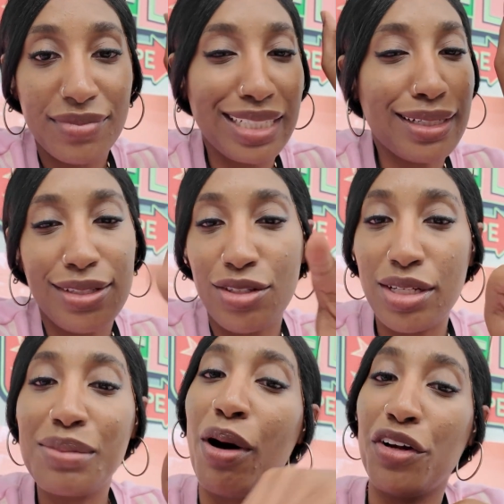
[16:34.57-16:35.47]
Like
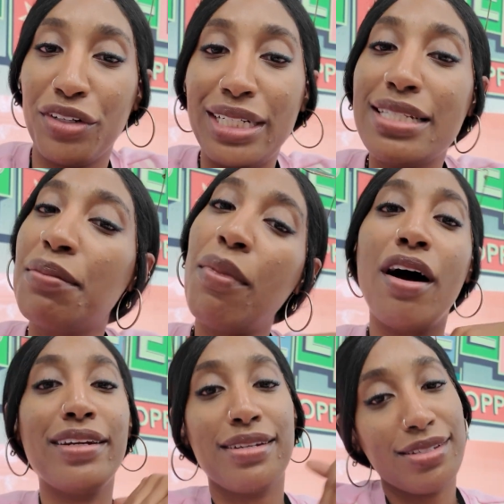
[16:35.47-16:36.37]
it's moderate. It's a
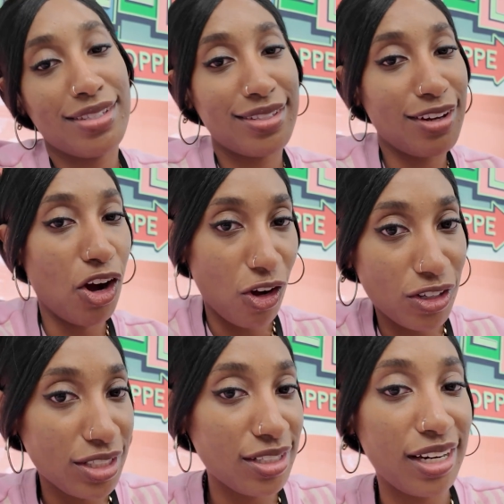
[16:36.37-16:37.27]
modest
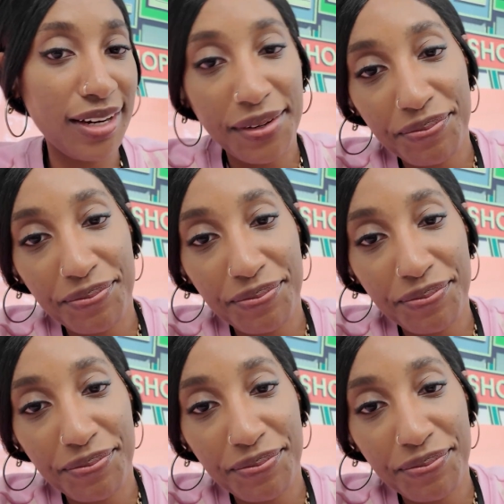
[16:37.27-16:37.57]
haul today.